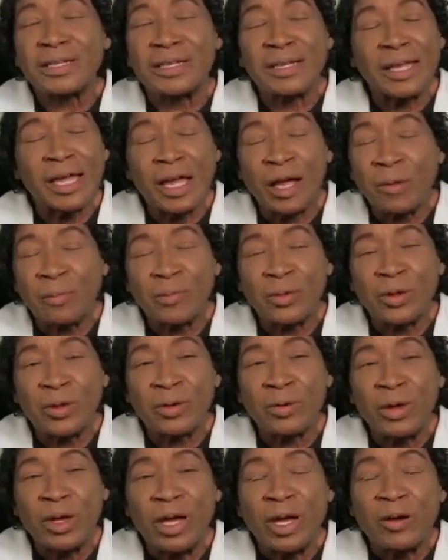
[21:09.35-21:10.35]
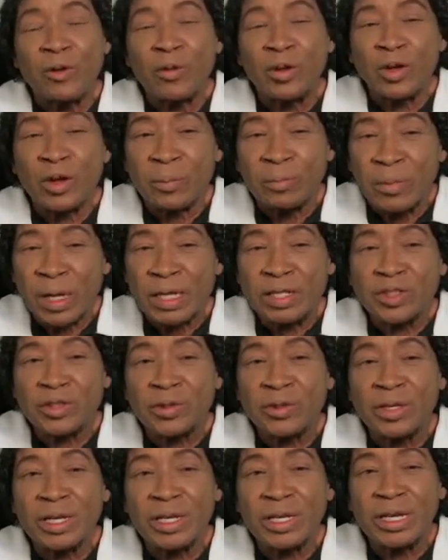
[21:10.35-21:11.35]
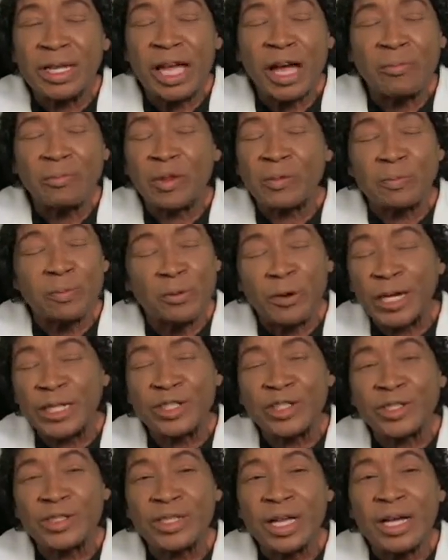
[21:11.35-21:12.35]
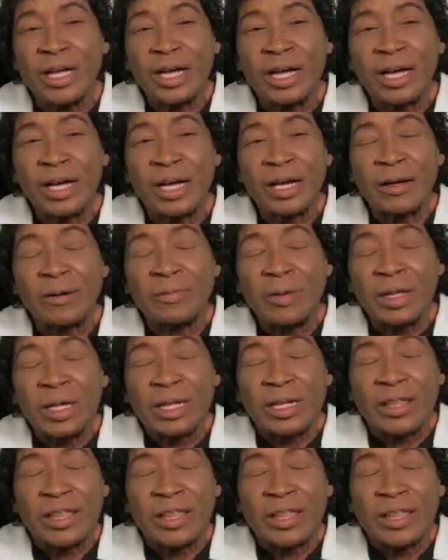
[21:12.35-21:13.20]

can help you with your ministry and help the precious uh,